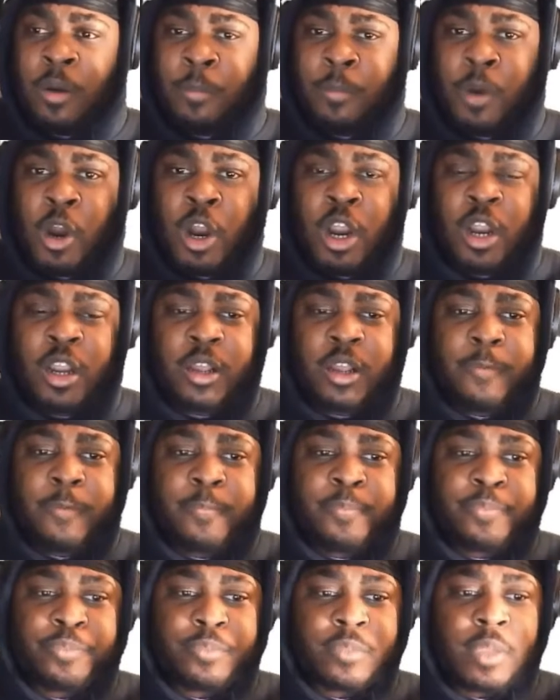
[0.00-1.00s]
arc,
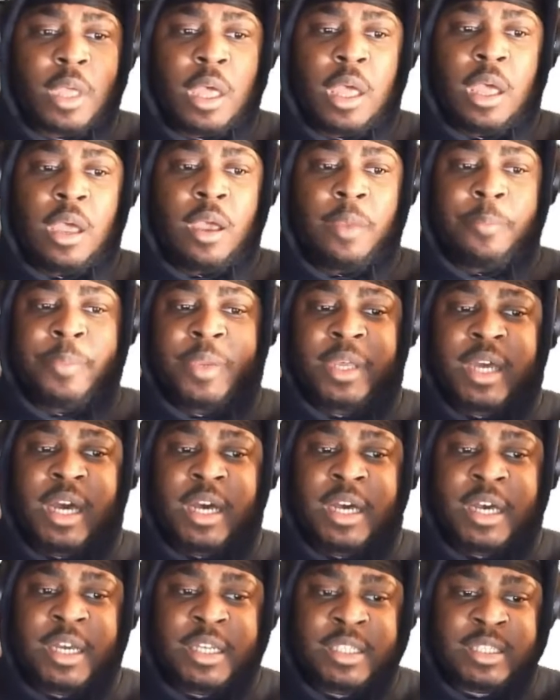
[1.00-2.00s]

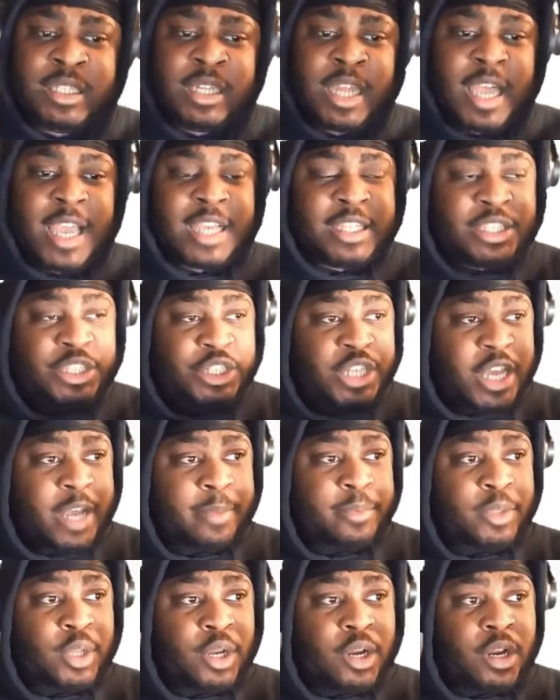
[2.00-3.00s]
because last
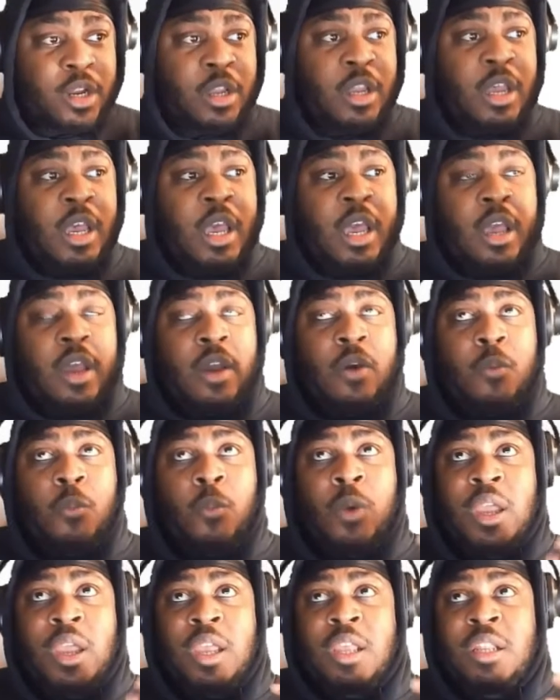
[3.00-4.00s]
chapter
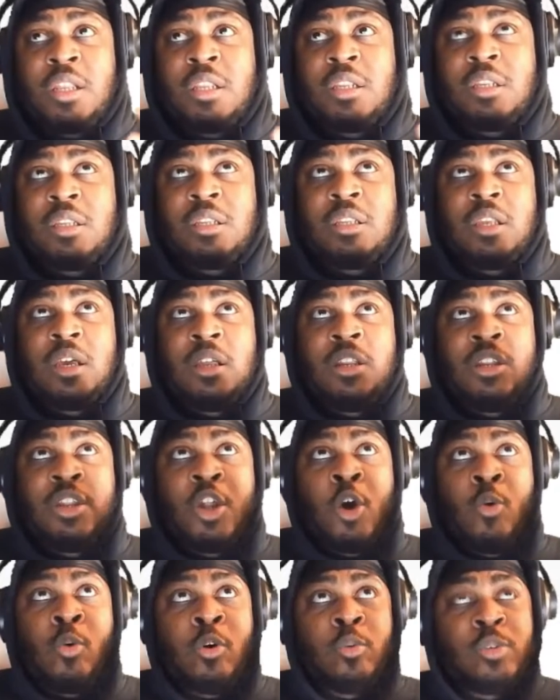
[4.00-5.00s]
when
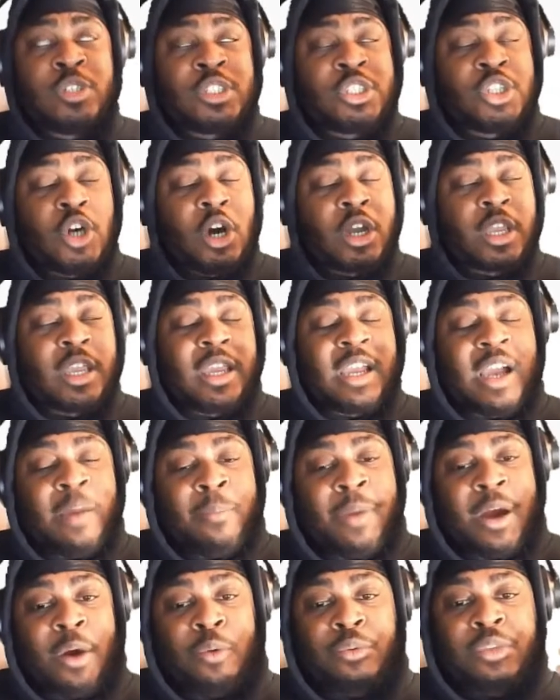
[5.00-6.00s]
Noah was talking
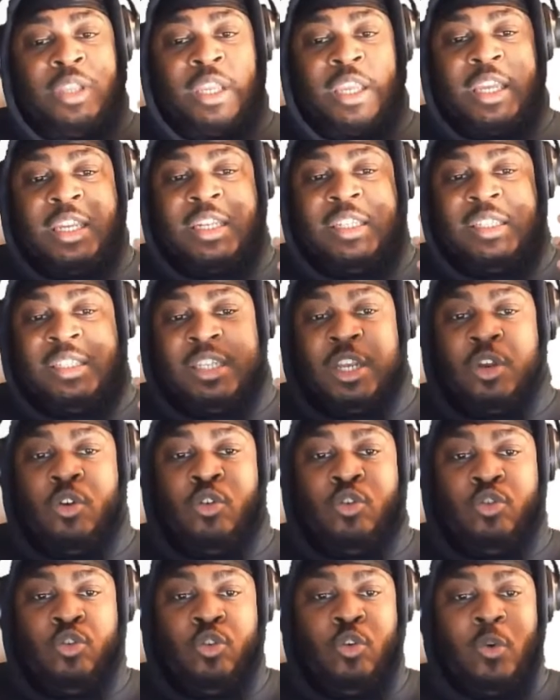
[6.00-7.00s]
about the Eden
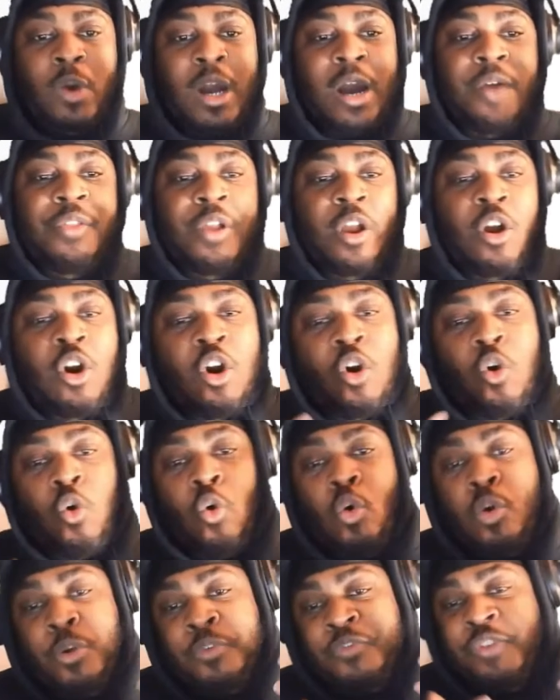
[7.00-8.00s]
Zero crew, how they're all
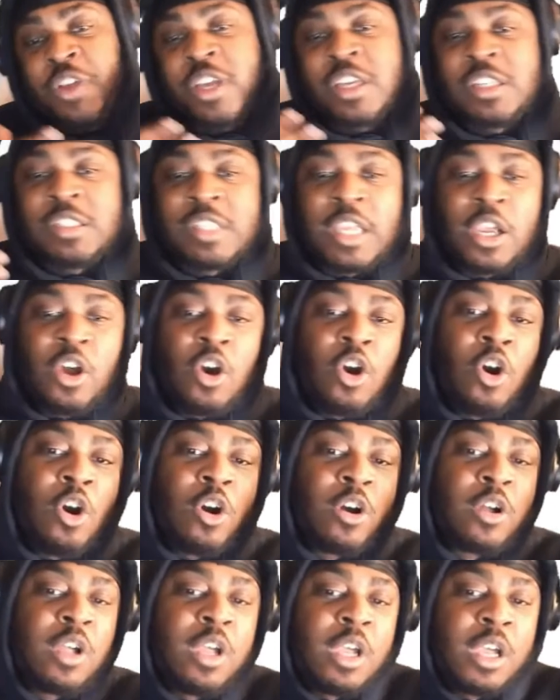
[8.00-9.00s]
orphans, they
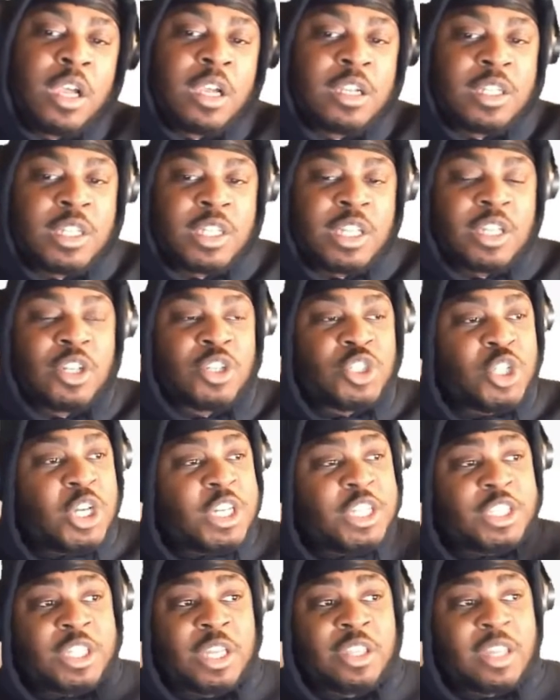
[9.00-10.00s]
all
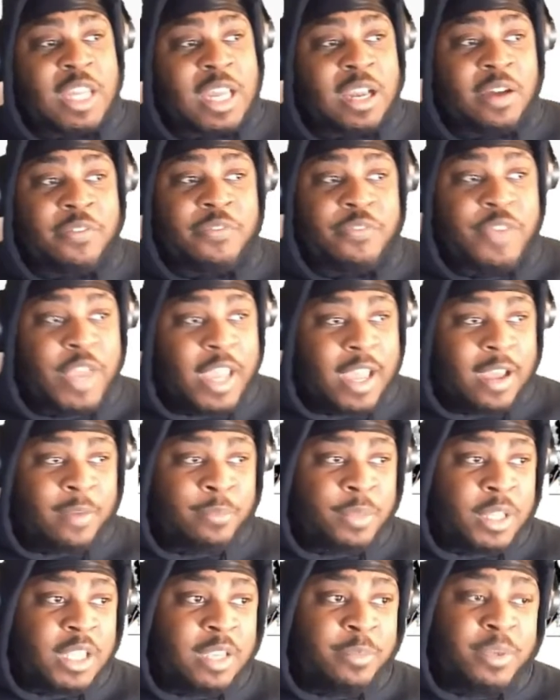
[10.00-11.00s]
treat each other like a
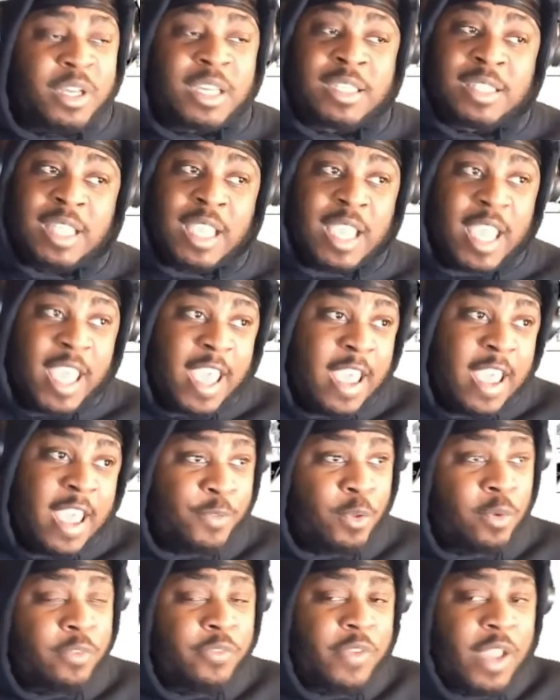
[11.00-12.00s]
family because they have
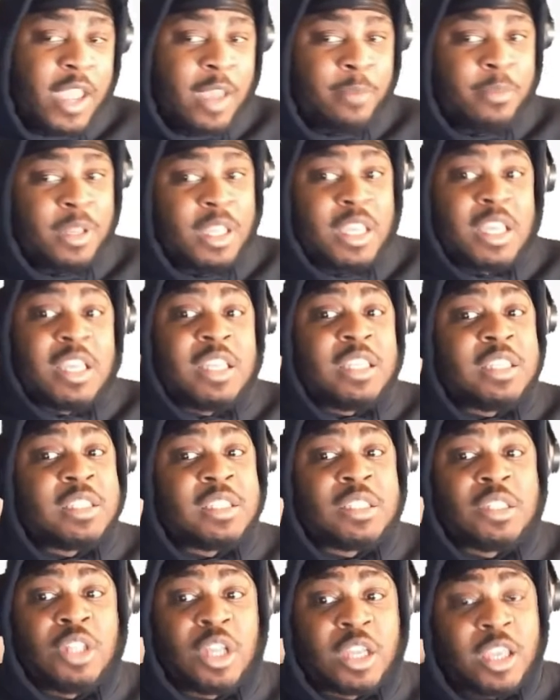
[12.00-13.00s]
no family. He's
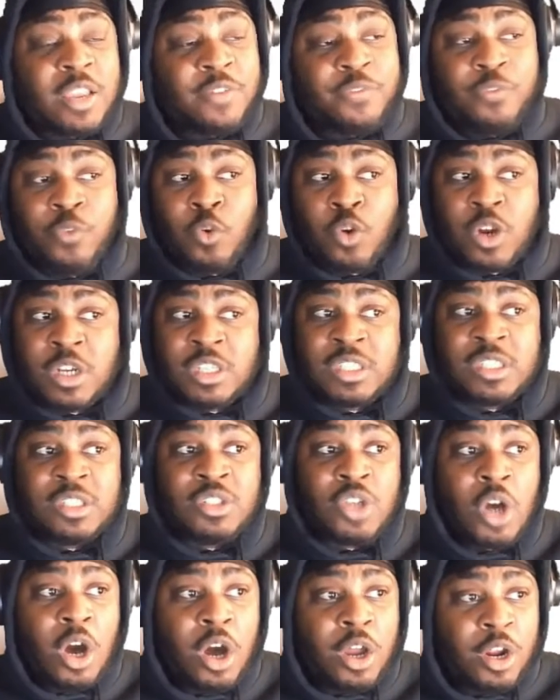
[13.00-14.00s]
looking for his
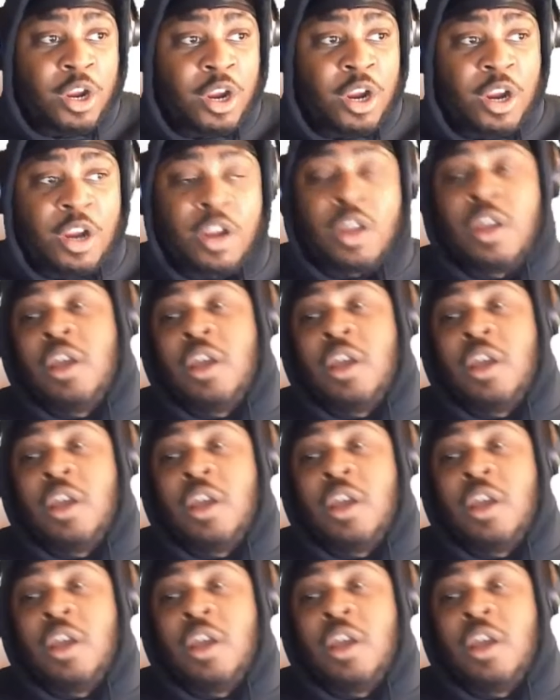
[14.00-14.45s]
daughter.